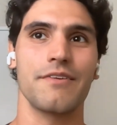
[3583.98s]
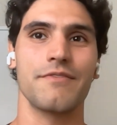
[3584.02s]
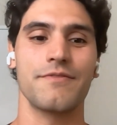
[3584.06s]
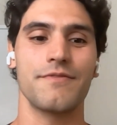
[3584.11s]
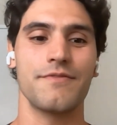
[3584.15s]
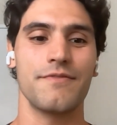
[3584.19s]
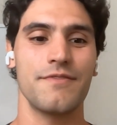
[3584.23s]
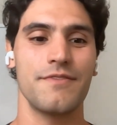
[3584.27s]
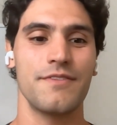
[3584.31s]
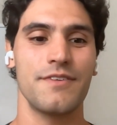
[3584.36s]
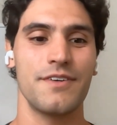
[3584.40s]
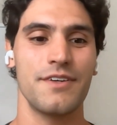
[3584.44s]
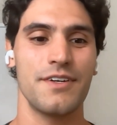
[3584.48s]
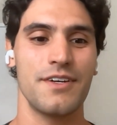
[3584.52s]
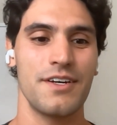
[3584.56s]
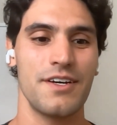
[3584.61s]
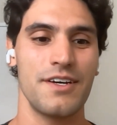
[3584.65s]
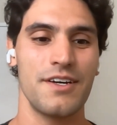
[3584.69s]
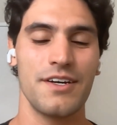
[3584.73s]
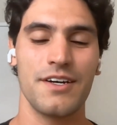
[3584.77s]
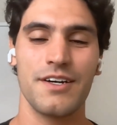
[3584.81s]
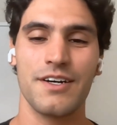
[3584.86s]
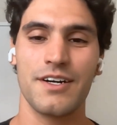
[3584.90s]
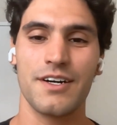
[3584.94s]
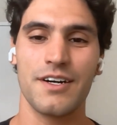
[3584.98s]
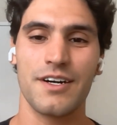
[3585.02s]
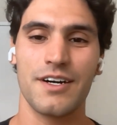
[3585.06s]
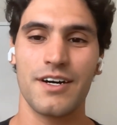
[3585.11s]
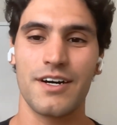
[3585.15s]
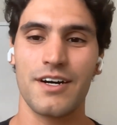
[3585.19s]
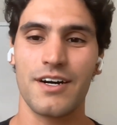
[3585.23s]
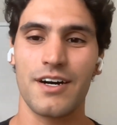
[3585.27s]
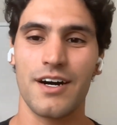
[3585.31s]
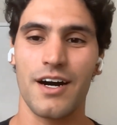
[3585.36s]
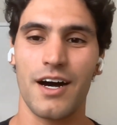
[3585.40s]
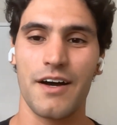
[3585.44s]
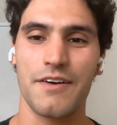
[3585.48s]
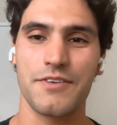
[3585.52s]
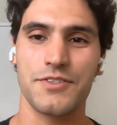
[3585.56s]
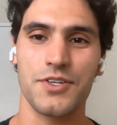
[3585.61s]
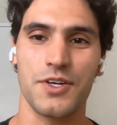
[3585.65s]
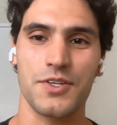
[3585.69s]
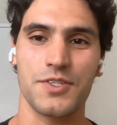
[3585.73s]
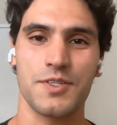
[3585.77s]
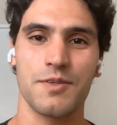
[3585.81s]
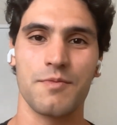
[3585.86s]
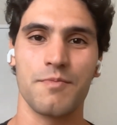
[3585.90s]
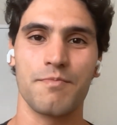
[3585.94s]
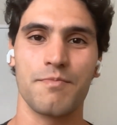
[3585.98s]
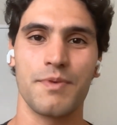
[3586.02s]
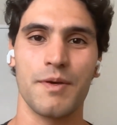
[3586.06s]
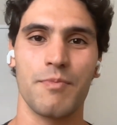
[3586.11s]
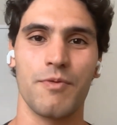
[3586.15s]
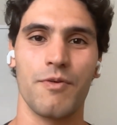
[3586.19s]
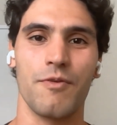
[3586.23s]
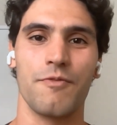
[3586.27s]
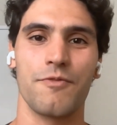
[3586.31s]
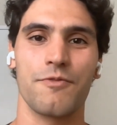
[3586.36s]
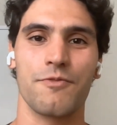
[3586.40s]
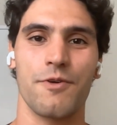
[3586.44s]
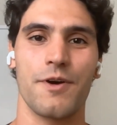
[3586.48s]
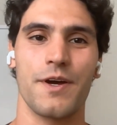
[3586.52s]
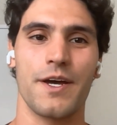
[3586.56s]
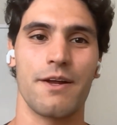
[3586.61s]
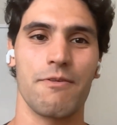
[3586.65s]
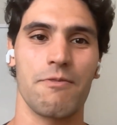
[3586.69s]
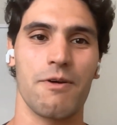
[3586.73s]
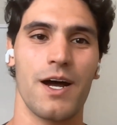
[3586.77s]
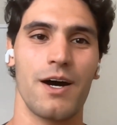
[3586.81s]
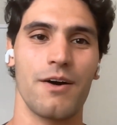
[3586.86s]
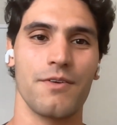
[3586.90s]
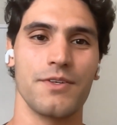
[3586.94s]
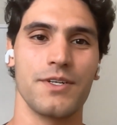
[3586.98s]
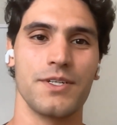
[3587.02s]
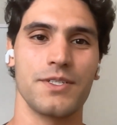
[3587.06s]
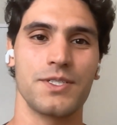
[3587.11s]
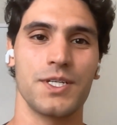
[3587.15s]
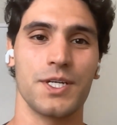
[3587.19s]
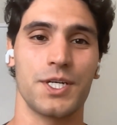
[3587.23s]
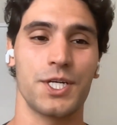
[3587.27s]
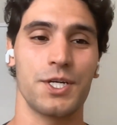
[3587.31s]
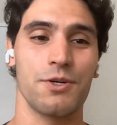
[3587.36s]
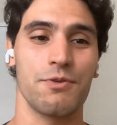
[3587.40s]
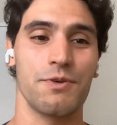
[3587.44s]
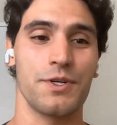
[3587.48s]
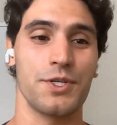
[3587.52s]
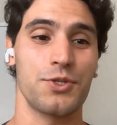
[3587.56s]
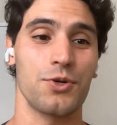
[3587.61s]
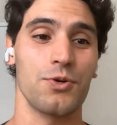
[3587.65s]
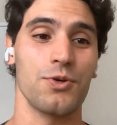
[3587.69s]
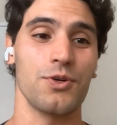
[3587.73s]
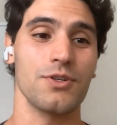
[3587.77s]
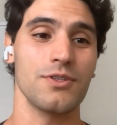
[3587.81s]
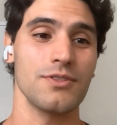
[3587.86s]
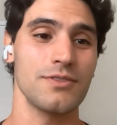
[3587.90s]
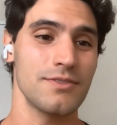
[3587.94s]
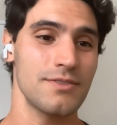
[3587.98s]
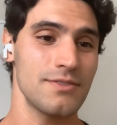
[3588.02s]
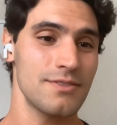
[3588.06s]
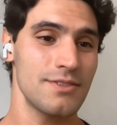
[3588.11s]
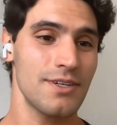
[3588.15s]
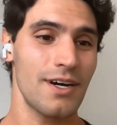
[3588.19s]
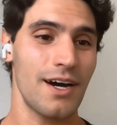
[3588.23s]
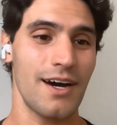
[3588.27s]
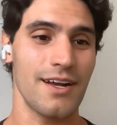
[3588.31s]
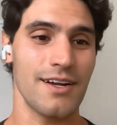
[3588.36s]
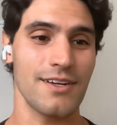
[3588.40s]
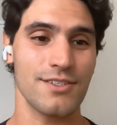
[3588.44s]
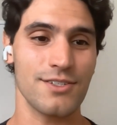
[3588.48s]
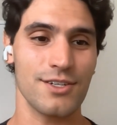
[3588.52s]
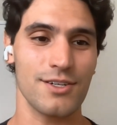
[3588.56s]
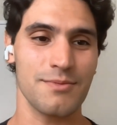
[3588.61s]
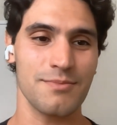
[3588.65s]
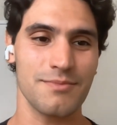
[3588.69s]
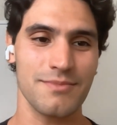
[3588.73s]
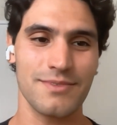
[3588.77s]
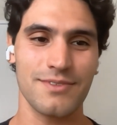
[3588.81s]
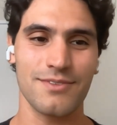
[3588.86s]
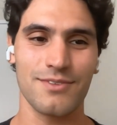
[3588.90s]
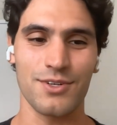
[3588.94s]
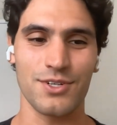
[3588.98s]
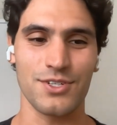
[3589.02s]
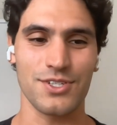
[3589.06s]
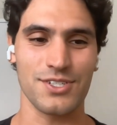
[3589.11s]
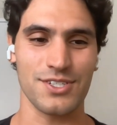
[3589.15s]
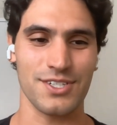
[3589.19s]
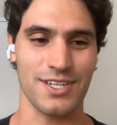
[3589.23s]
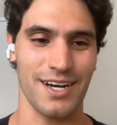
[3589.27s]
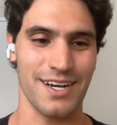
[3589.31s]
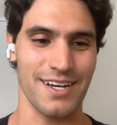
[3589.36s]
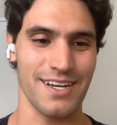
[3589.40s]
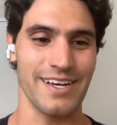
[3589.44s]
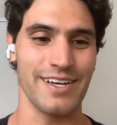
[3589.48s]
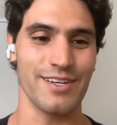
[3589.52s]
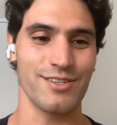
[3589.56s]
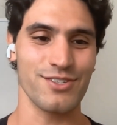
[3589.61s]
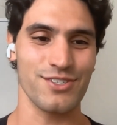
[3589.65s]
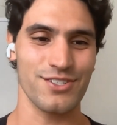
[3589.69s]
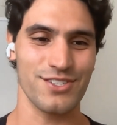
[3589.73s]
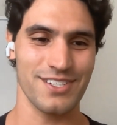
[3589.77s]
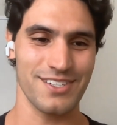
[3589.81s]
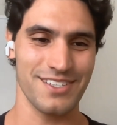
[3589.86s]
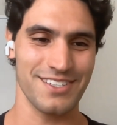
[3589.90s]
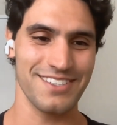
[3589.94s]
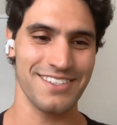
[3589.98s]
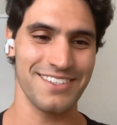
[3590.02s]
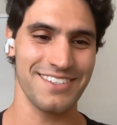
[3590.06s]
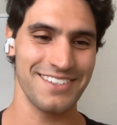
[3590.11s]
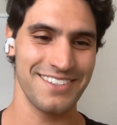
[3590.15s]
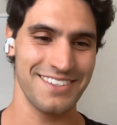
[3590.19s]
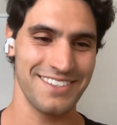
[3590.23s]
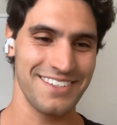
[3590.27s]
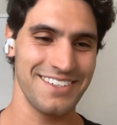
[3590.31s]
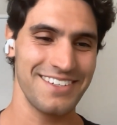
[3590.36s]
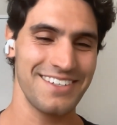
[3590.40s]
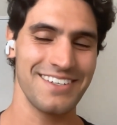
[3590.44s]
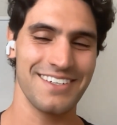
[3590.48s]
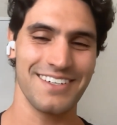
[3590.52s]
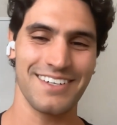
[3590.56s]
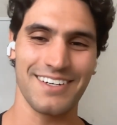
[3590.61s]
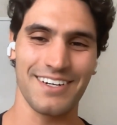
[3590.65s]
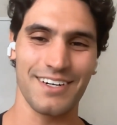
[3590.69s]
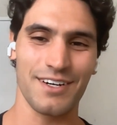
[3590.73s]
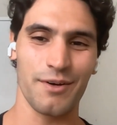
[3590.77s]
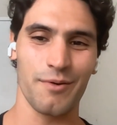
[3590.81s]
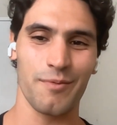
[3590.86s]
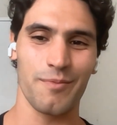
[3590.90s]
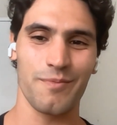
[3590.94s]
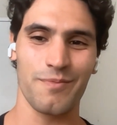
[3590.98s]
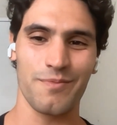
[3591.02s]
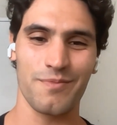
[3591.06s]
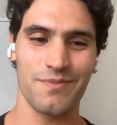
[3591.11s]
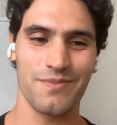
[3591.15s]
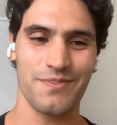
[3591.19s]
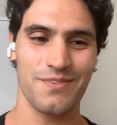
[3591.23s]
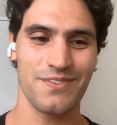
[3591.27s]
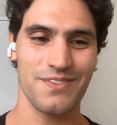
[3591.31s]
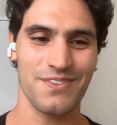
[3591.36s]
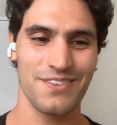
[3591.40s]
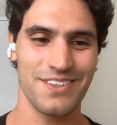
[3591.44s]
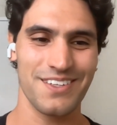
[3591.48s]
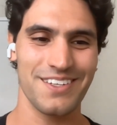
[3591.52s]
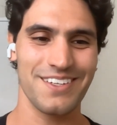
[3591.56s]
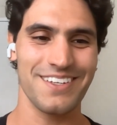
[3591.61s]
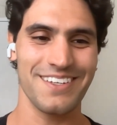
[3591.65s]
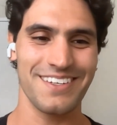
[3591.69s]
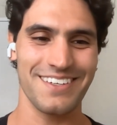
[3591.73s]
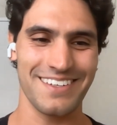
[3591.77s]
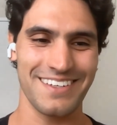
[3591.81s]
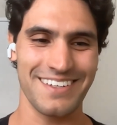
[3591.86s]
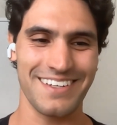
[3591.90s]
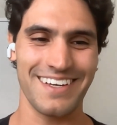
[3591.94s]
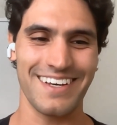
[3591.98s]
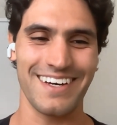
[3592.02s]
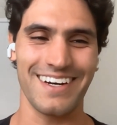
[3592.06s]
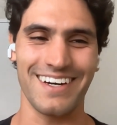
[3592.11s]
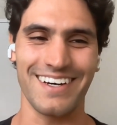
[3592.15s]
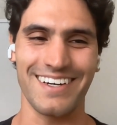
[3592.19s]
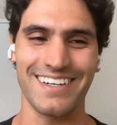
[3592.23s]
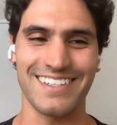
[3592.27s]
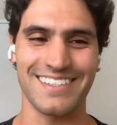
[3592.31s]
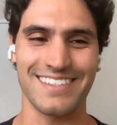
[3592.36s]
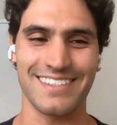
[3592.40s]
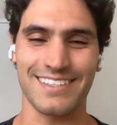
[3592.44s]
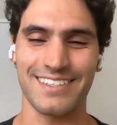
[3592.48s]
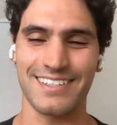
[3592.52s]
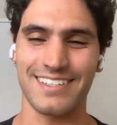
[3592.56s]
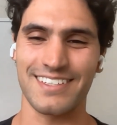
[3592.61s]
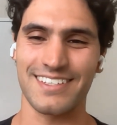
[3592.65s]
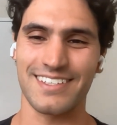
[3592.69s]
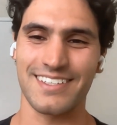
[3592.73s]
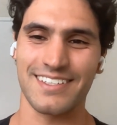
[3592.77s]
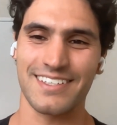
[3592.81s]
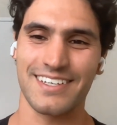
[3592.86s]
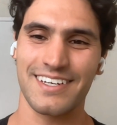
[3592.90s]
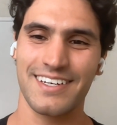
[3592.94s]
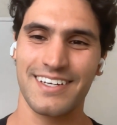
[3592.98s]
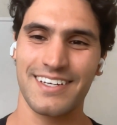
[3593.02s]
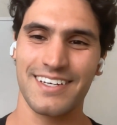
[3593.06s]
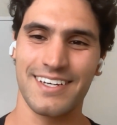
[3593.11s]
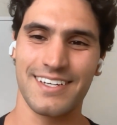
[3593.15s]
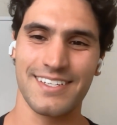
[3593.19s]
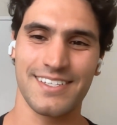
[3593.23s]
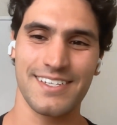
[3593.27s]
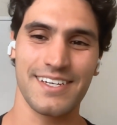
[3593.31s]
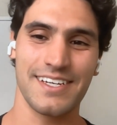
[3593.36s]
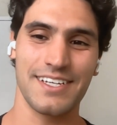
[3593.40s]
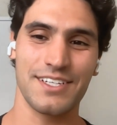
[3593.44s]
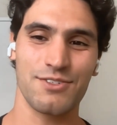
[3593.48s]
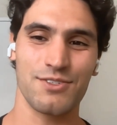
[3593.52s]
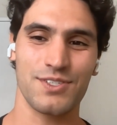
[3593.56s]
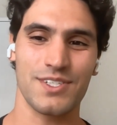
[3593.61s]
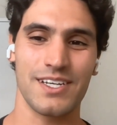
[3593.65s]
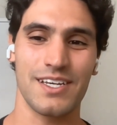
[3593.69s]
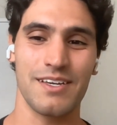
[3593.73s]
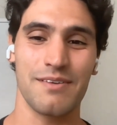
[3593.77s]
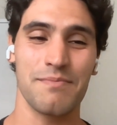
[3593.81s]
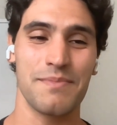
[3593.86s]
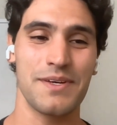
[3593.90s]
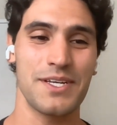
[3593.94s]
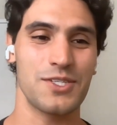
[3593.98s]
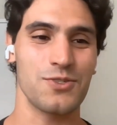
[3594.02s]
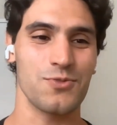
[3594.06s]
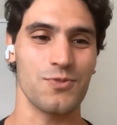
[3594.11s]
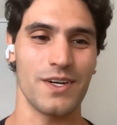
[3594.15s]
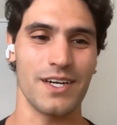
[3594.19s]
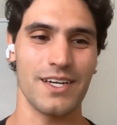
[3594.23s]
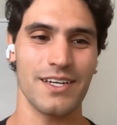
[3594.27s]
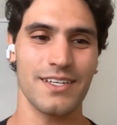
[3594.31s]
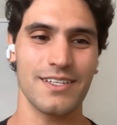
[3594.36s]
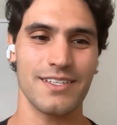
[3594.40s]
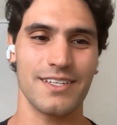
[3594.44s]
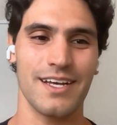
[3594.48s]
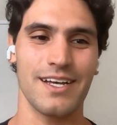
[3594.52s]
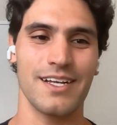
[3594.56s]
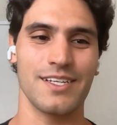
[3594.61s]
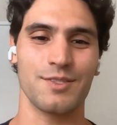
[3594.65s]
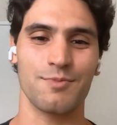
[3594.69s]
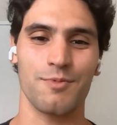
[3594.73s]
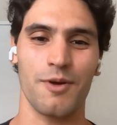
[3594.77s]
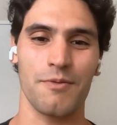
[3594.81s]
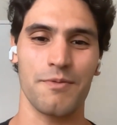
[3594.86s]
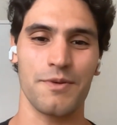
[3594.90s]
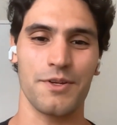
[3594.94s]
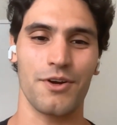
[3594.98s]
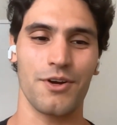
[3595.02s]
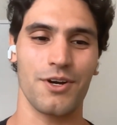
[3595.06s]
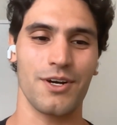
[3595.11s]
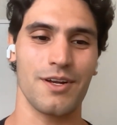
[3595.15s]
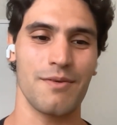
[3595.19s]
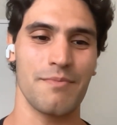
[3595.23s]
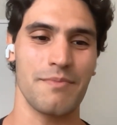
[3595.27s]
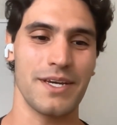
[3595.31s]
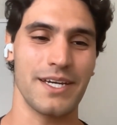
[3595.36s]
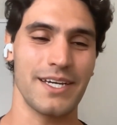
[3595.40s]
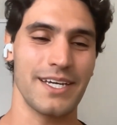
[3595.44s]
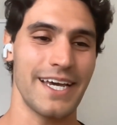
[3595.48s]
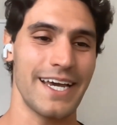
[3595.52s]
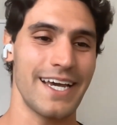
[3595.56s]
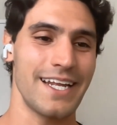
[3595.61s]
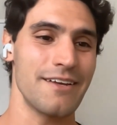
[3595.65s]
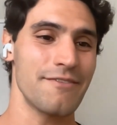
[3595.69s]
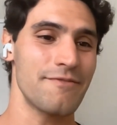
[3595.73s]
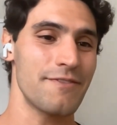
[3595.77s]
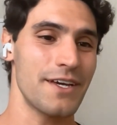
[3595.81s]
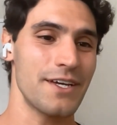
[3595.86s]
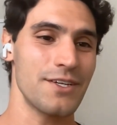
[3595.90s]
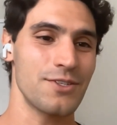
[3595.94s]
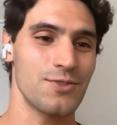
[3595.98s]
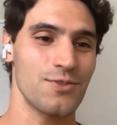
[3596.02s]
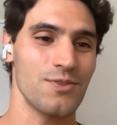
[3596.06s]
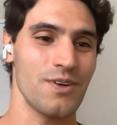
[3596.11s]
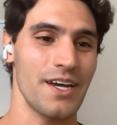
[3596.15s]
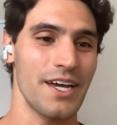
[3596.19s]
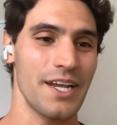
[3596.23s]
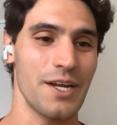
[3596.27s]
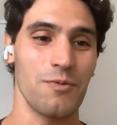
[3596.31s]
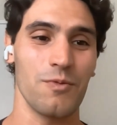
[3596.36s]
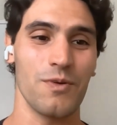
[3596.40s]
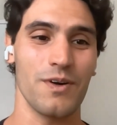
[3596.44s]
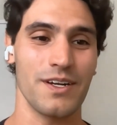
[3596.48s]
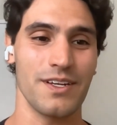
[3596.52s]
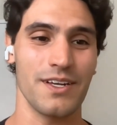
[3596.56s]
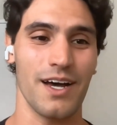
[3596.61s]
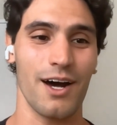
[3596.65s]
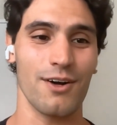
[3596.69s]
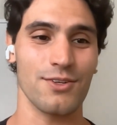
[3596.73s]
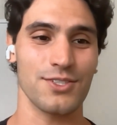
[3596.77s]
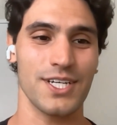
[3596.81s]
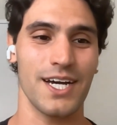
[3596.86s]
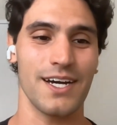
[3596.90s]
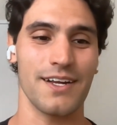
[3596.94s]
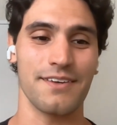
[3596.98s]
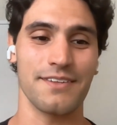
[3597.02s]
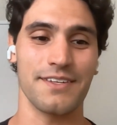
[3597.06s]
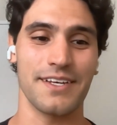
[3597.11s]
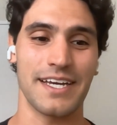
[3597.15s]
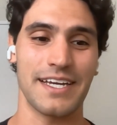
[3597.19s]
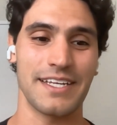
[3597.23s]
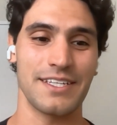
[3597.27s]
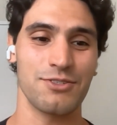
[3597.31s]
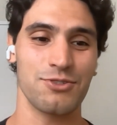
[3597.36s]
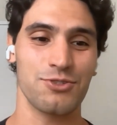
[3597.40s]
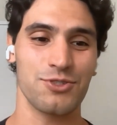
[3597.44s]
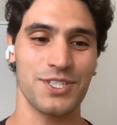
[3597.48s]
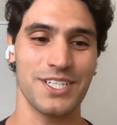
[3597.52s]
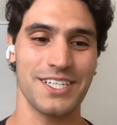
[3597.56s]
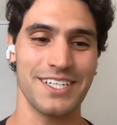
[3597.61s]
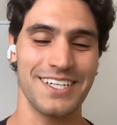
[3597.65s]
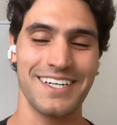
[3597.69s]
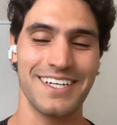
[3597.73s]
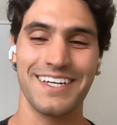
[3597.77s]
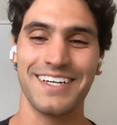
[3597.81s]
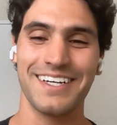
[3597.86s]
I I saw some people throwing around the securitor kind of term, which yep. is kind of interesting. Securitor. Um, yeah, it's a it's an interesting in between that it's probably not going to mean anything to anyone nope. outside of the industry.